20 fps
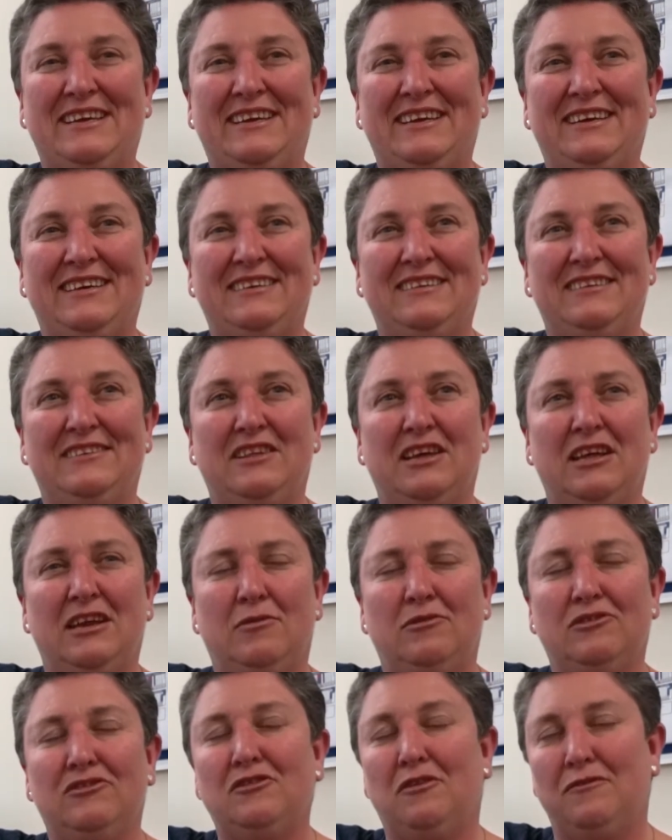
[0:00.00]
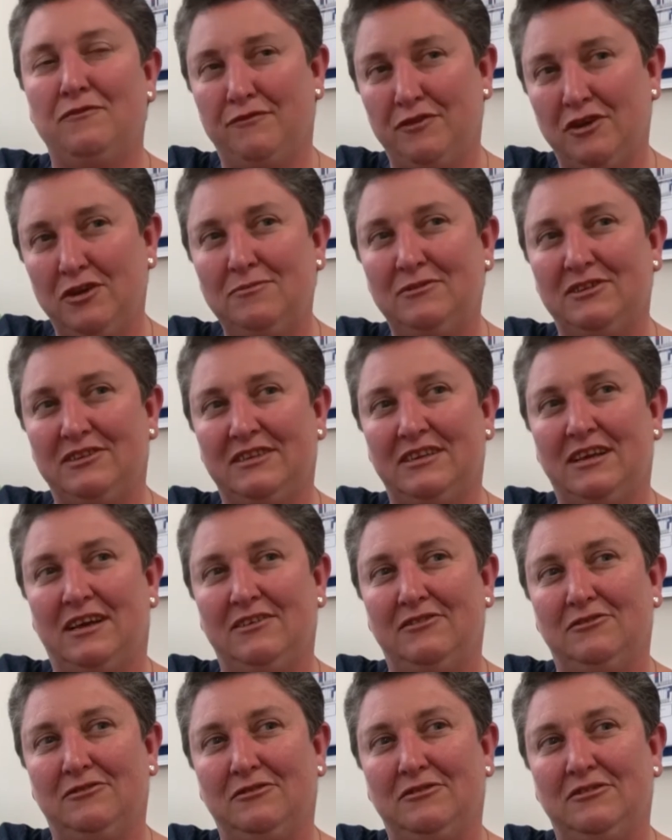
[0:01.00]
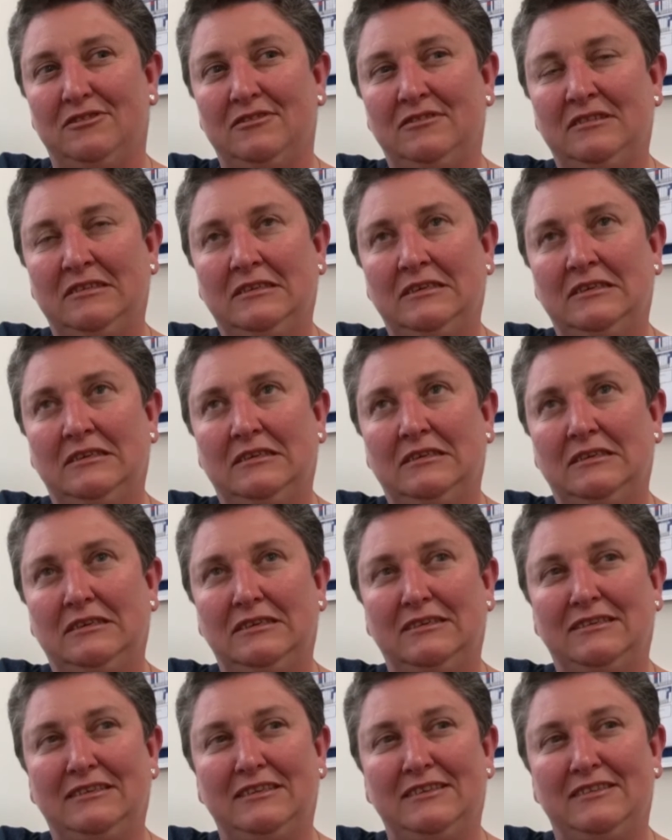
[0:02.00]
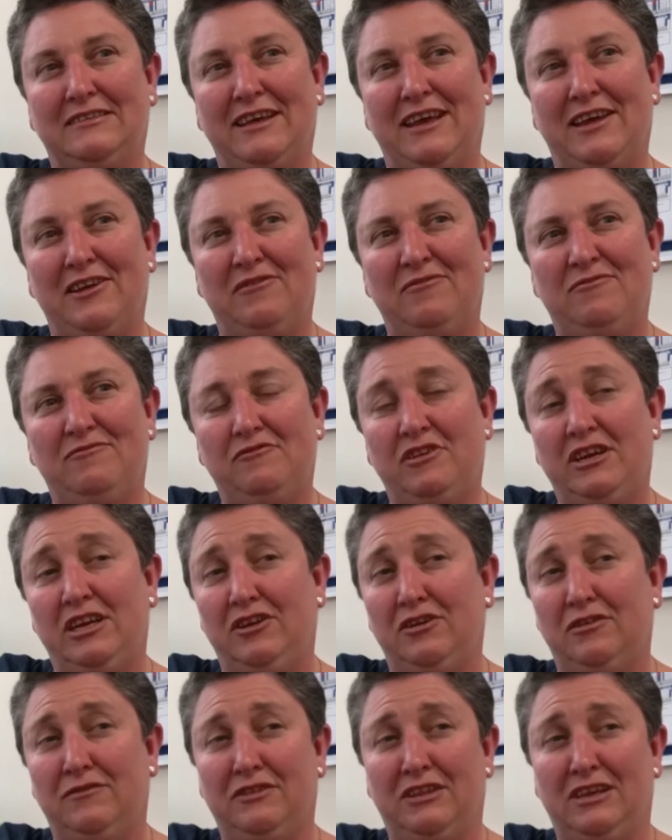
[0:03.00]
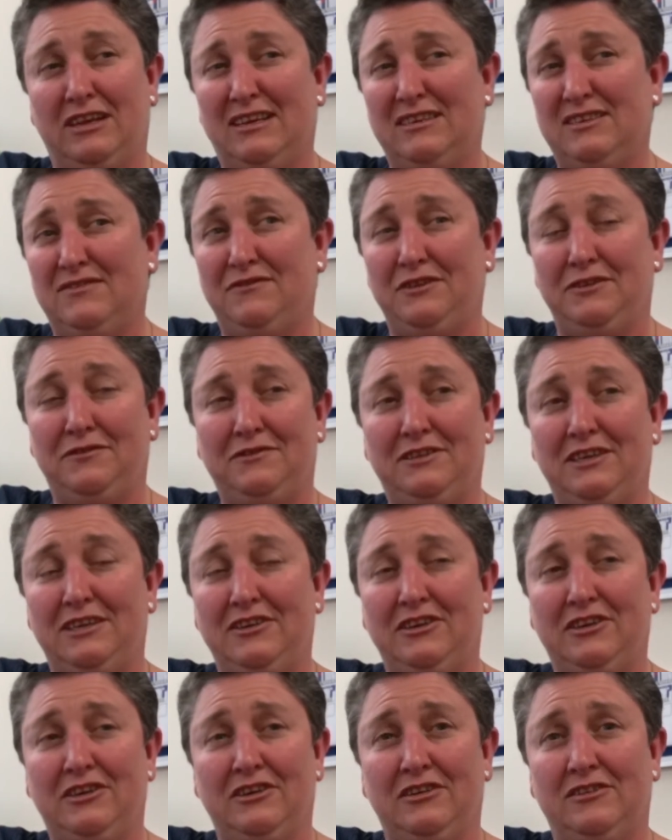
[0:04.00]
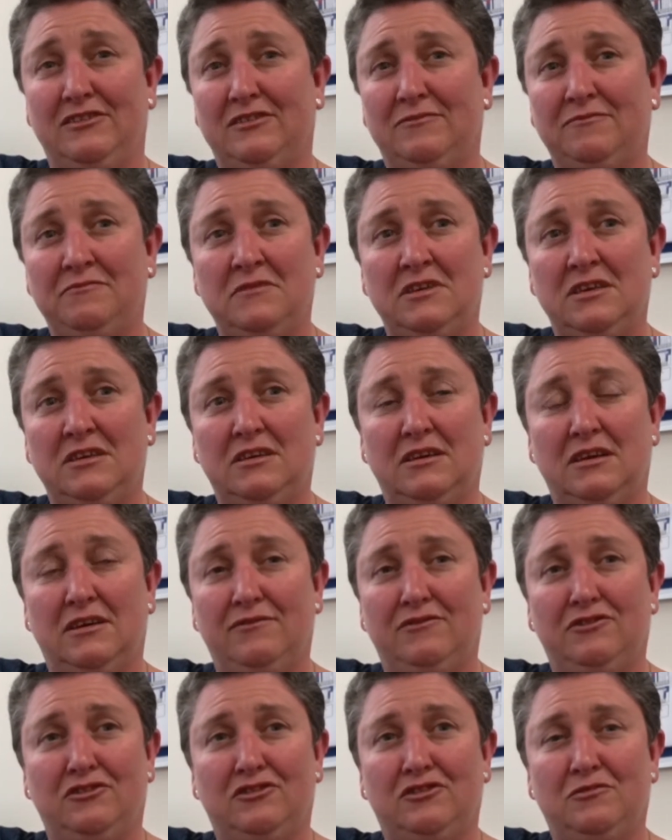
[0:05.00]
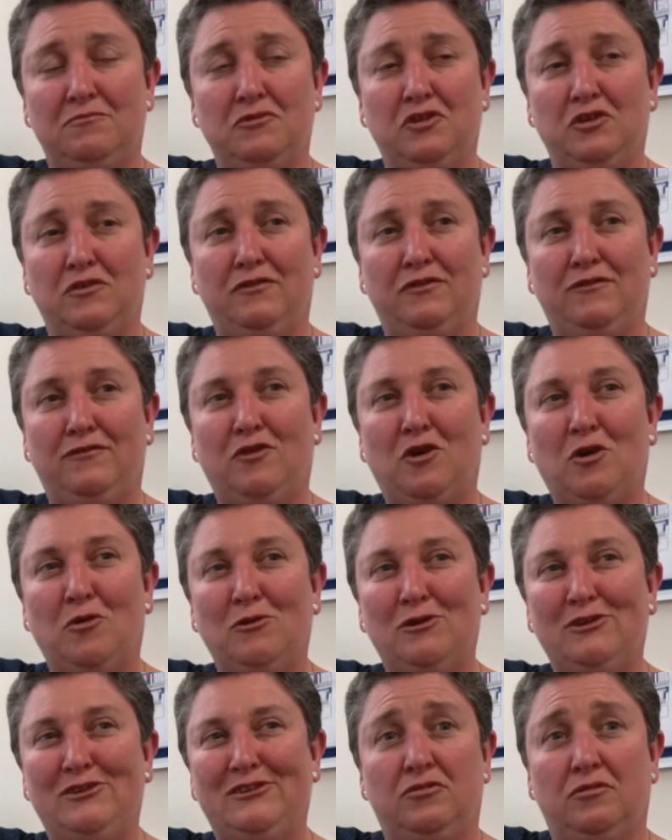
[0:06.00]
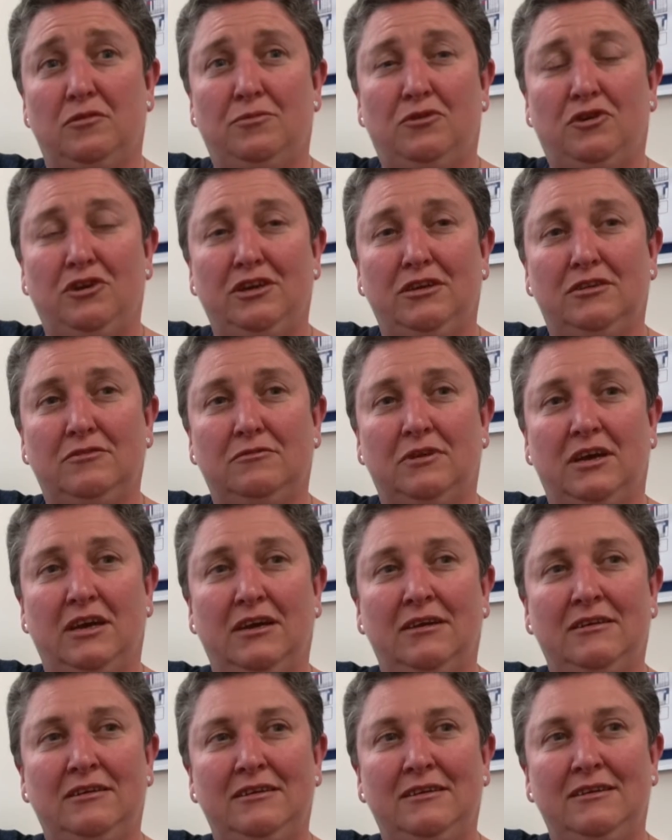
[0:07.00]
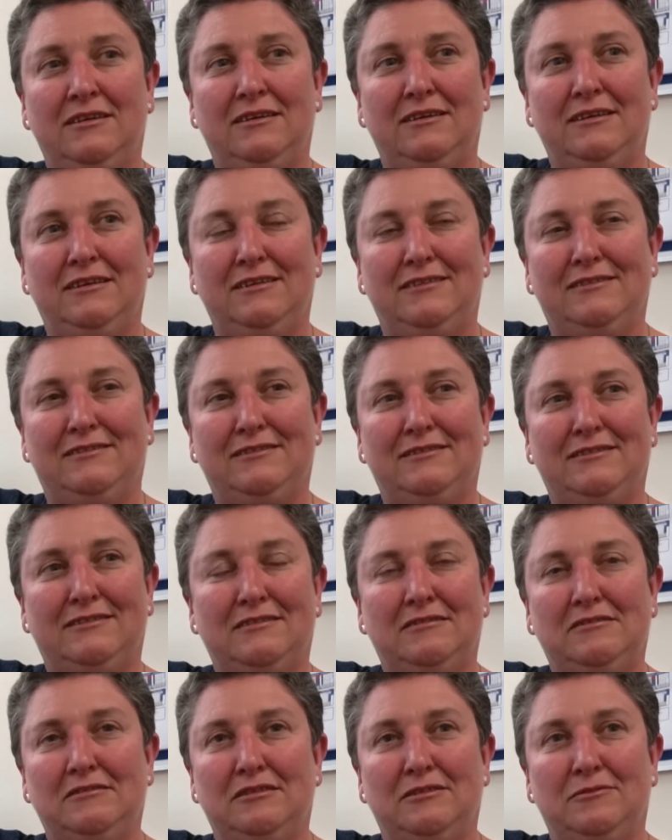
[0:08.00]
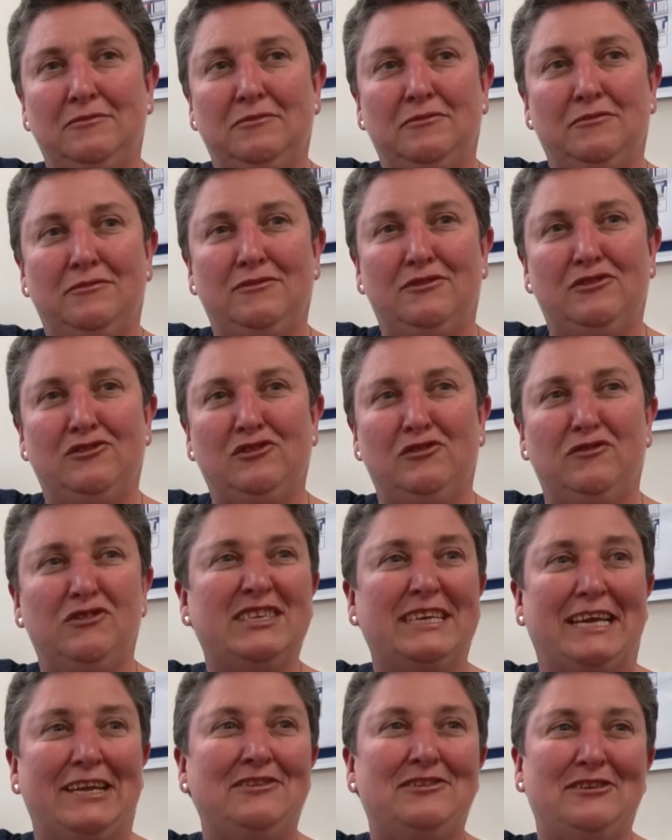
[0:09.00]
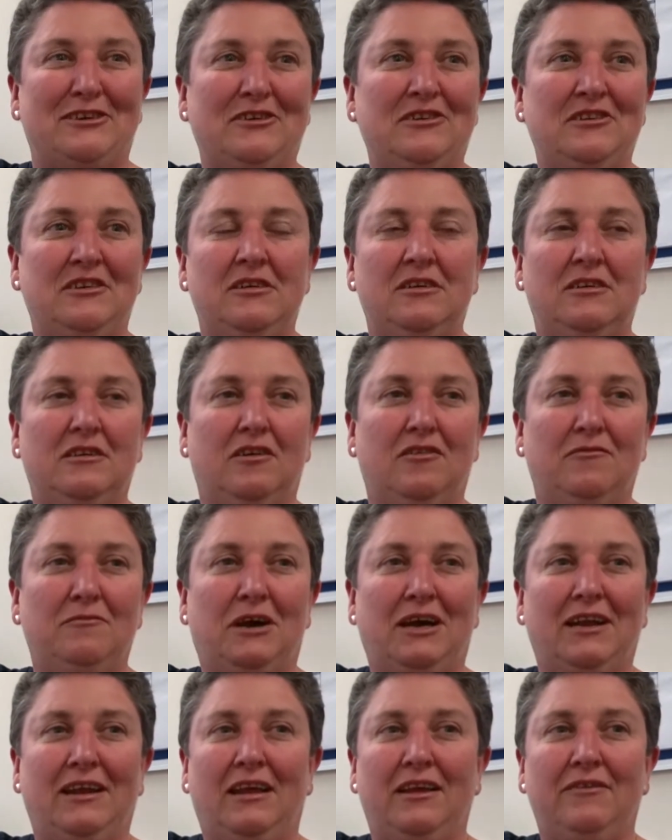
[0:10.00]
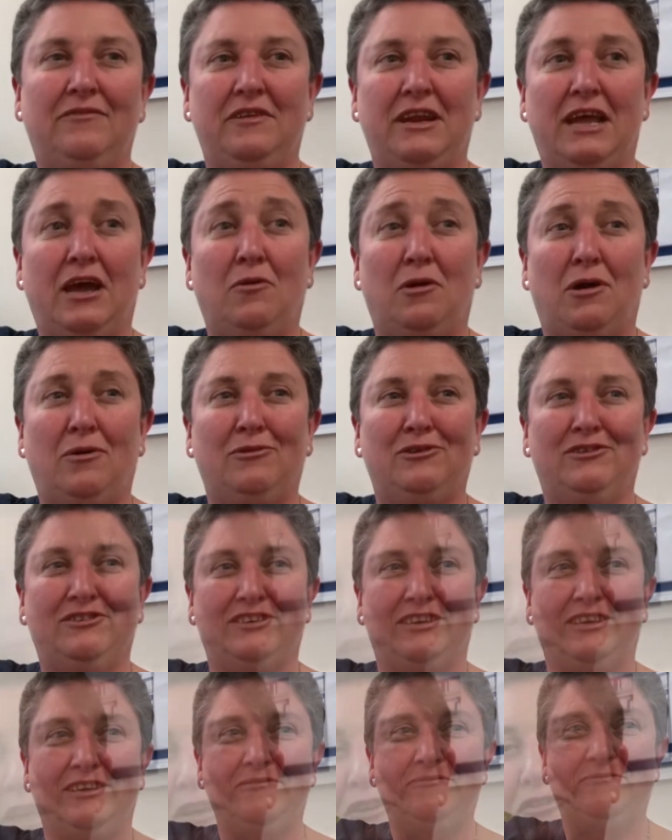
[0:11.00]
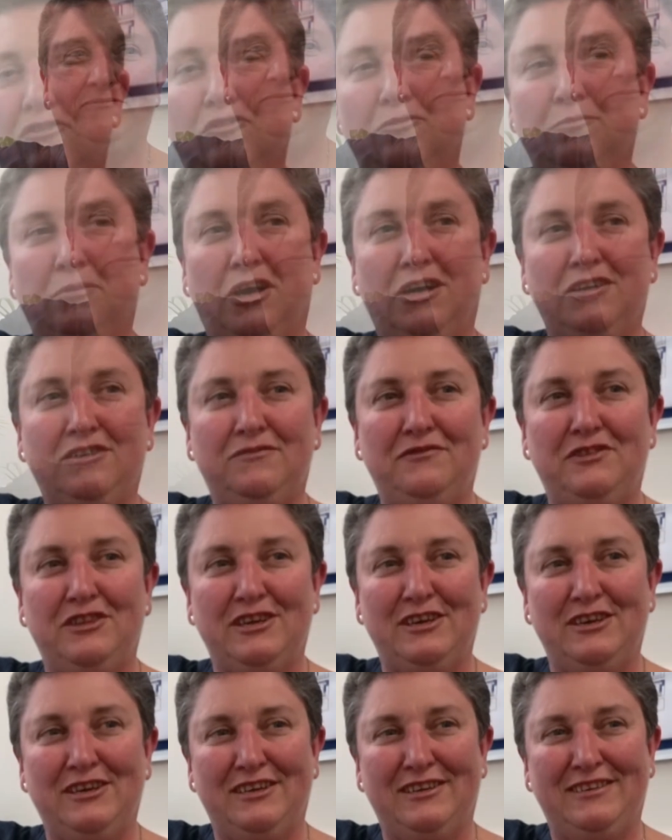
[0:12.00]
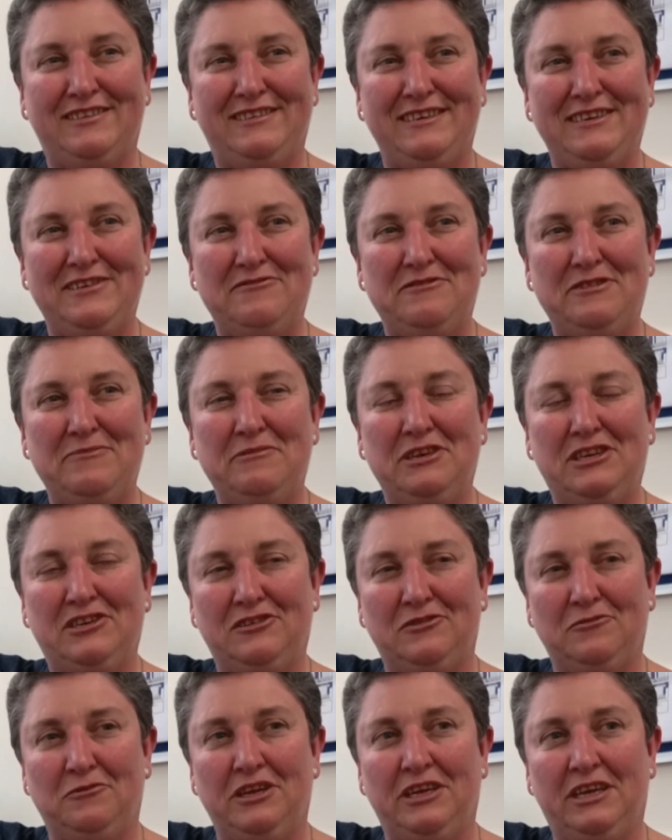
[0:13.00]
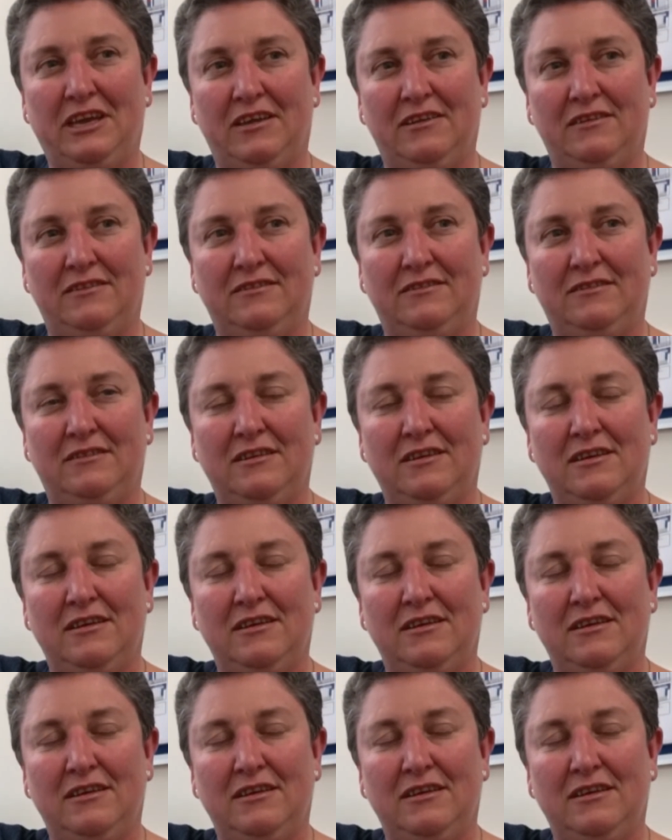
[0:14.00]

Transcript: and then I was confirmed as an adult, and since then really over the last 15 years I've just moved forwards to a point where it's the sort of centre of my life now, I would say. So as part of the Deanery Mission Weekend,